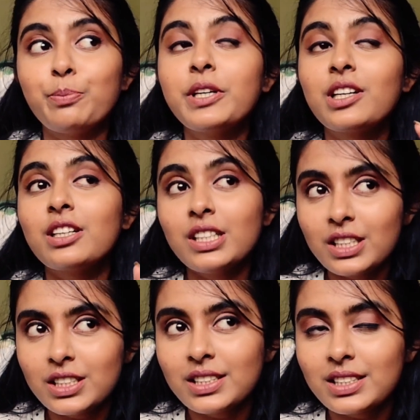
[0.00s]

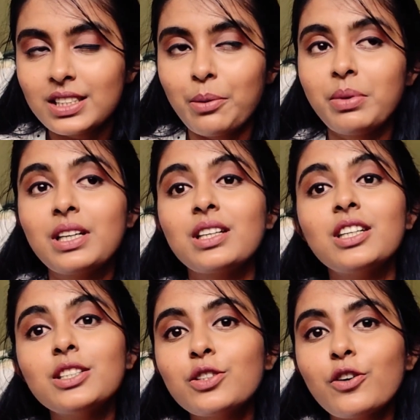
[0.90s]

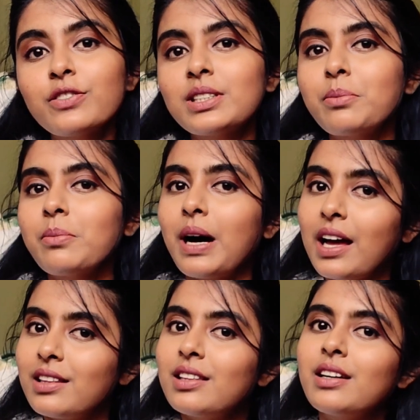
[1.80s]
because of
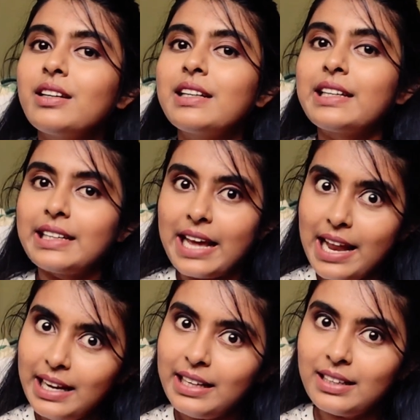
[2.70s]
Samantha
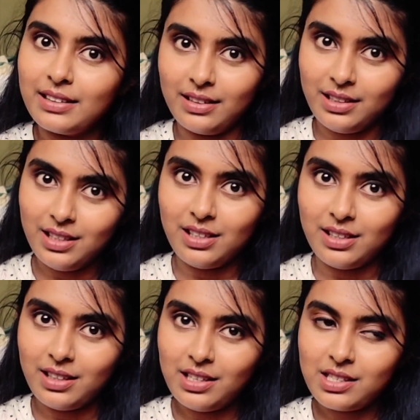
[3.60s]
telling
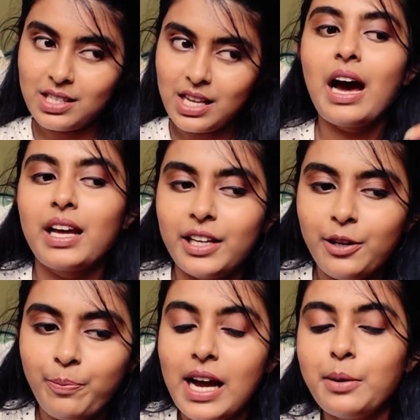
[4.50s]
this,
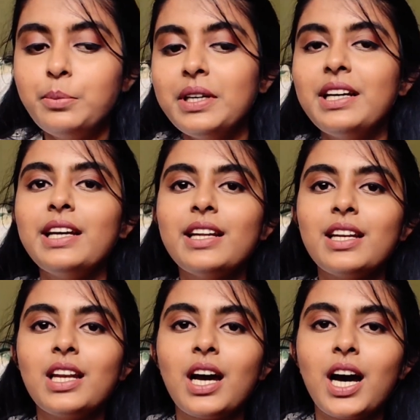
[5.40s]
I typed
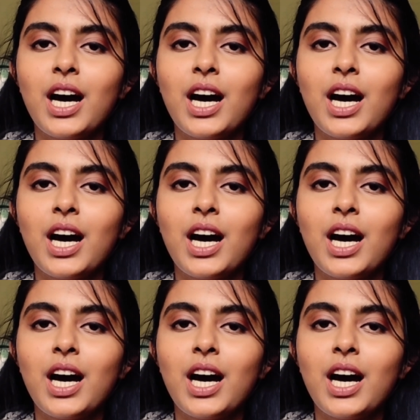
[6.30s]
in